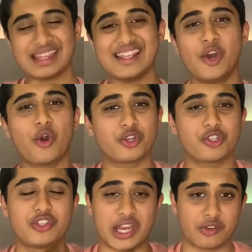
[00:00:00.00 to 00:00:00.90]
or just
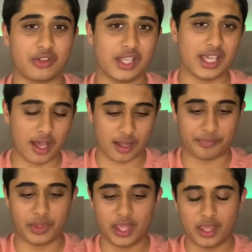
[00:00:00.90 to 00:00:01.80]
generally,
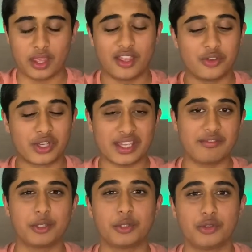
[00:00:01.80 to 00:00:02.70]
you can
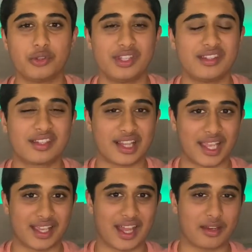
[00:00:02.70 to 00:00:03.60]
even just use these to
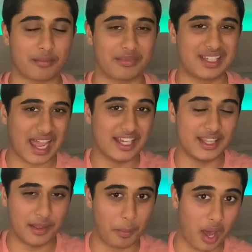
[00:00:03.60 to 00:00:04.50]
like kind of tidy
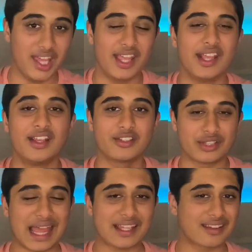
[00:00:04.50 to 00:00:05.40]
them up. So
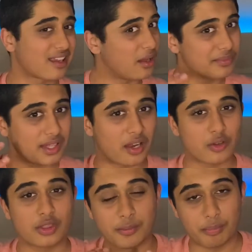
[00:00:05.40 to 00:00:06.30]
that comes under
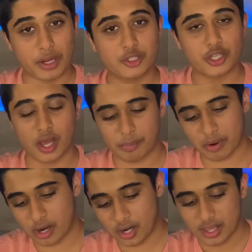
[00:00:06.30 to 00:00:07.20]
the bunching up
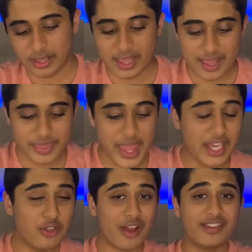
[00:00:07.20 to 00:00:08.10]
part. Then
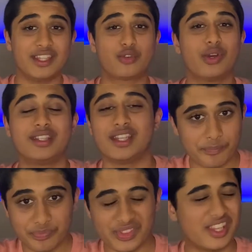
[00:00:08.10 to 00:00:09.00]
you have these twisties.
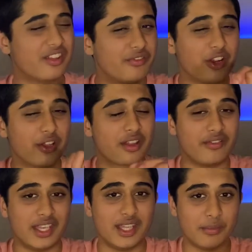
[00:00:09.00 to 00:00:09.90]
These are very
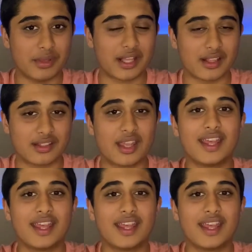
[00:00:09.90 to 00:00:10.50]
convenient because